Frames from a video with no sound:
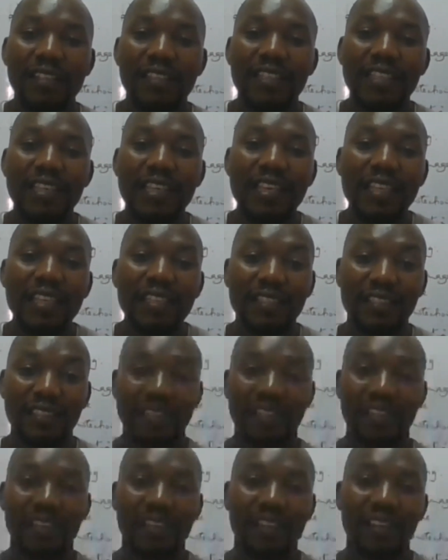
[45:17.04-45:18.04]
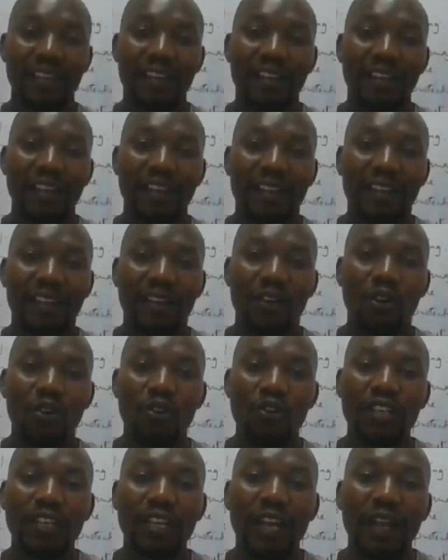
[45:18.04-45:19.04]
skills,
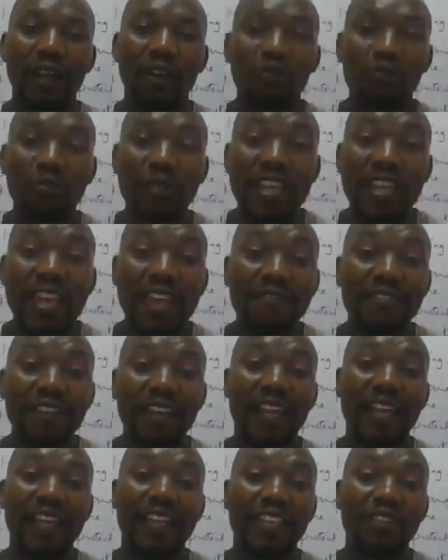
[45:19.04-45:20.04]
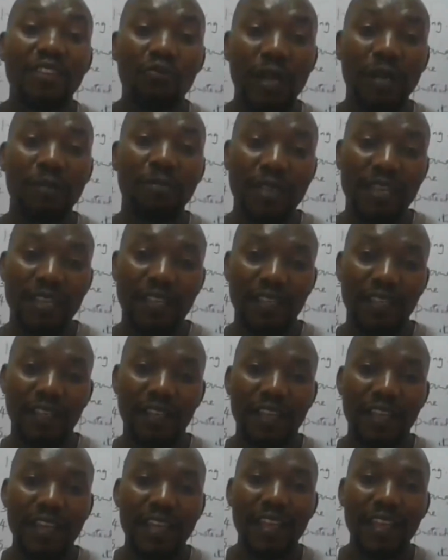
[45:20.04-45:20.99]
or behavior like human being